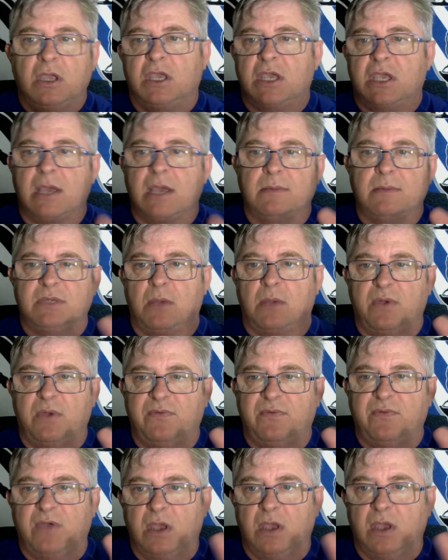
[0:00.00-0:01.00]
it comes up
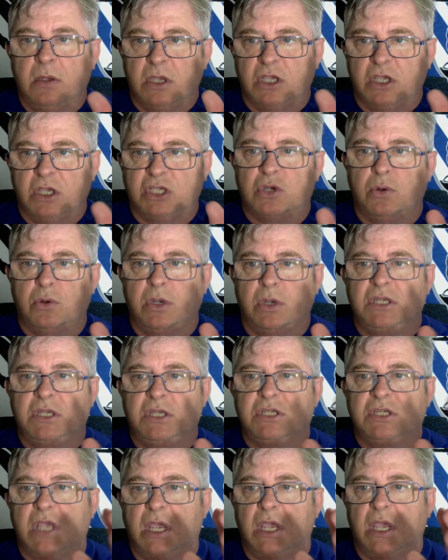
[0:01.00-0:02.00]
with a screen
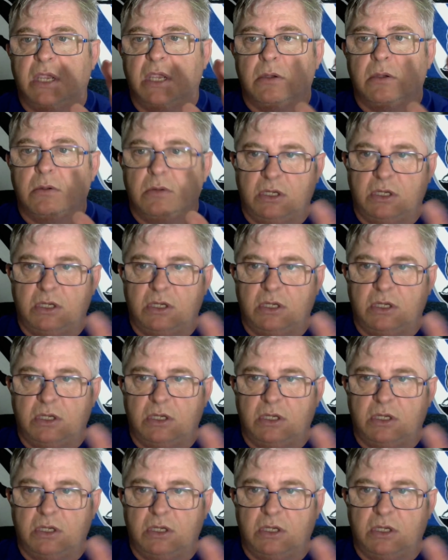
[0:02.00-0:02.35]
saying,